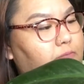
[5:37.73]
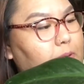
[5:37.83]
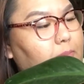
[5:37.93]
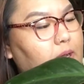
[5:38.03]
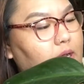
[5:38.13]

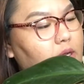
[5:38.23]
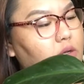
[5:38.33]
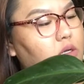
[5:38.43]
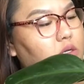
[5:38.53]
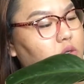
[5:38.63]
upon
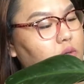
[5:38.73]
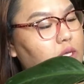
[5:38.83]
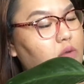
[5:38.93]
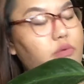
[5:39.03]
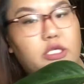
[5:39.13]

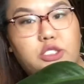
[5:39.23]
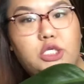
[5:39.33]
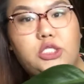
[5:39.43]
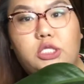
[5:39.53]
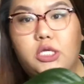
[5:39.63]
doing
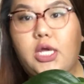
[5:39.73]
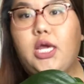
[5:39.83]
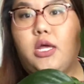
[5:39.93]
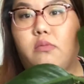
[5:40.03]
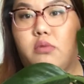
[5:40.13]
research and
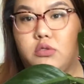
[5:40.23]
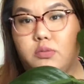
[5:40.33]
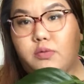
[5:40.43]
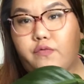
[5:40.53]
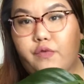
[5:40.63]
looking at
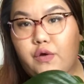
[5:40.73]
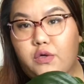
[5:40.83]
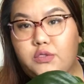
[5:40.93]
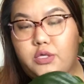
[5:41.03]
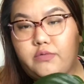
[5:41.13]
multiple
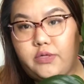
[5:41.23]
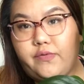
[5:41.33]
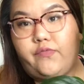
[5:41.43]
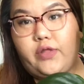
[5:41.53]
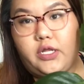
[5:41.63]
photos of
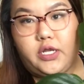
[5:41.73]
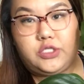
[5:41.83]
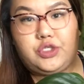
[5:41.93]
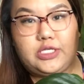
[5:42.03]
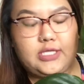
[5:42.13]
different
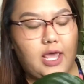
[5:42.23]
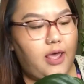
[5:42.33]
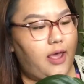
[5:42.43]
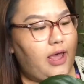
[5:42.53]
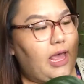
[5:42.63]
philodendrons,
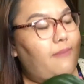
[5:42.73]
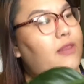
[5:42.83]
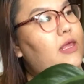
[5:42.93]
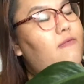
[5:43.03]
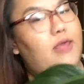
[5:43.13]
I
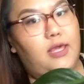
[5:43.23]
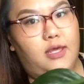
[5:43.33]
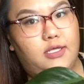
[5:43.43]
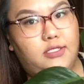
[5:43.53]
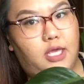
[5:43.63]
believe he
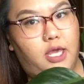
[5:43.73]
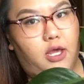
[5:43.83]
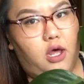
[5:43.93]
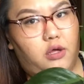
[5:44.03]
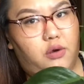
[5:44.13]
is a
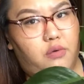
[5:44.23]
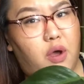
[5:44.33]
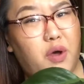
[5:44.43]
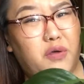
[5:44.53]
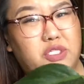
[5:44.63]
Congo
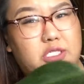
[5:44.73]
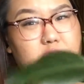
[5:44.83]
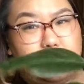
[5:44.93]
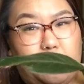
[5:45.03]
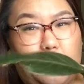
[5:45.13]
Rojo,
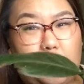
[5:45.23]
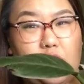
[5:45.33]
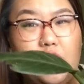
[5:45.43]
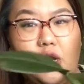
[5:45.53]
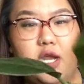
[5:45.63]
just
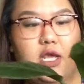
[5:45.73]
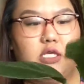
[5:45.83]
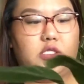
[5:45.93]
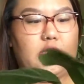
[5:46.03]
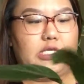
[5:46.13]
smaller,
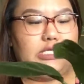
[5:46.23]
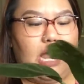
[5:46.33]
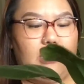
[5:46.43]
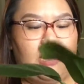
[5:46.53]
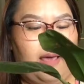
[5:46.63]
so he's
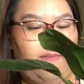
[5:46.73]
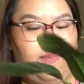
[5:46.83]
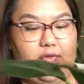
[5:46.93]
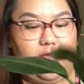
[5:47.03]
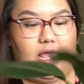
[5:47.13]
not that
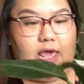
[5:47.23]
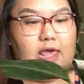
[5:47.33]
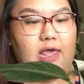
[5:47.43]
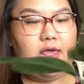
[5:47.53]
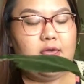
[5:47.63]
big
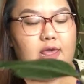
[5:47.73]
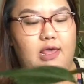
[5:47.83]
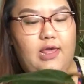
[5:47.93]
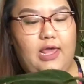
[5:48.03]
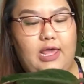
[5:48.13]
yet.
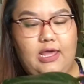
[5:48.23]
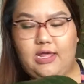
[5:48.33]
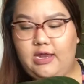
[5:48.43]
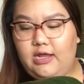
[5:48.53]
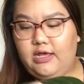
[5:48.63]

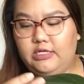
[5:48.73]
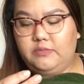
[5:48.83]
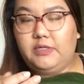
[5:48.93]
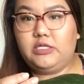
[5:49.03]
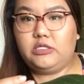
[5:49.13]
And
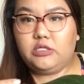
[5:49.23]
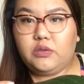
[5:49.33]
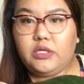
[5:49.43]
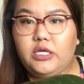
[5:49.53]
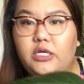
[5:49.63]
he's been
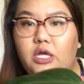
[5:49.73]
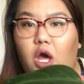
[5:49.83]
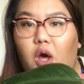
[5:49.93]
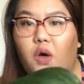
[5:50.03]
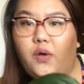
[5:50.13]
doing
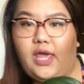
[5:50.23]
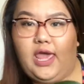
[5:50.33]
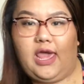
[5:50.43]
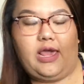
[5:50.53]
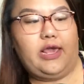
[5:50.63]

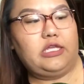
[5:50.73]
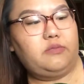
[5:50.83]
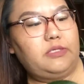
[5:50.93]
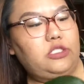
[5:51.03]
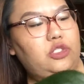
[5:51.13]
okay.
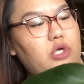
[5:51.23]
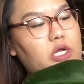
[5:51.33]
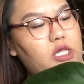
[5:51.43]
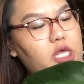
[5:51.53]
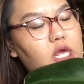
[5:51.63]
He's been
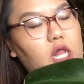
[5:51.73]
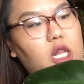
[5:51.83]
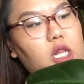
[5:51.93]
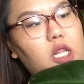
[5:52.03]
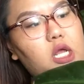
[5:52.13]
struggling a
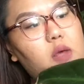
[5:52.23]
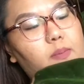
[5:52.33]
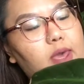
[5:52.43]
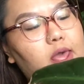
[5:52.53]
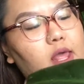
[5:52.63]
little
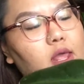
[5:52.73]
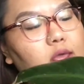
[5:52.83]
bit.